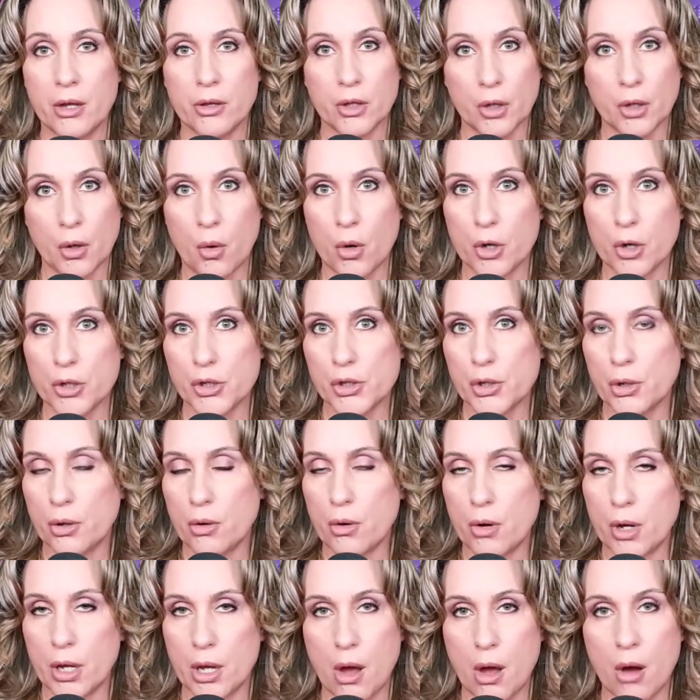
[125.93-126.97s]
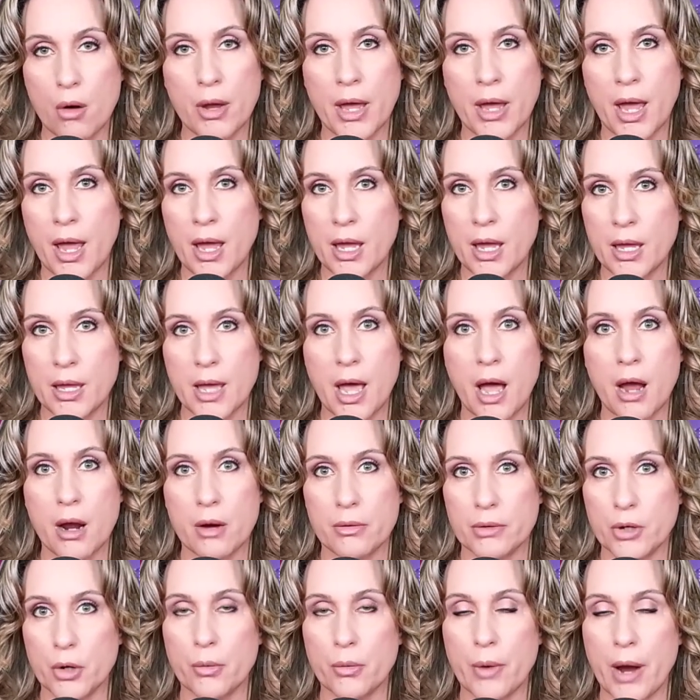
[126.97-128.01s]
The courts are going, okay,
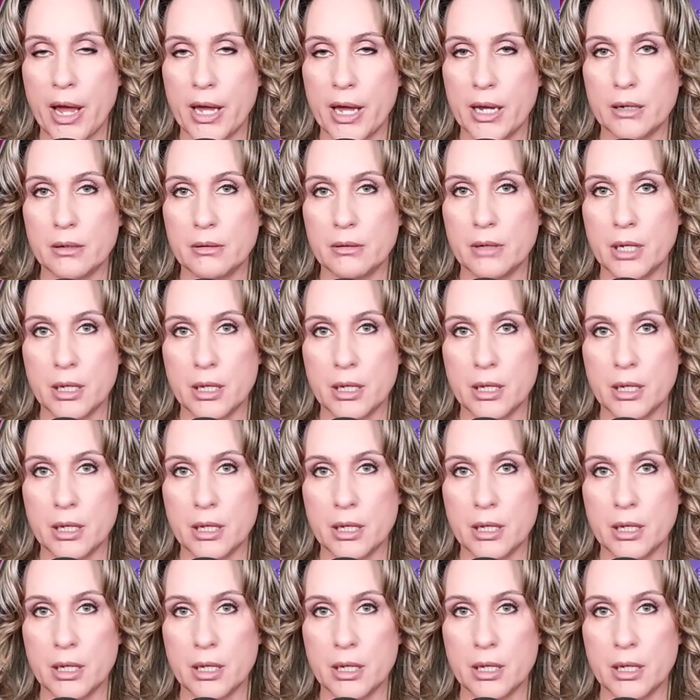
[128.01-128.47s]
yeah, you're right.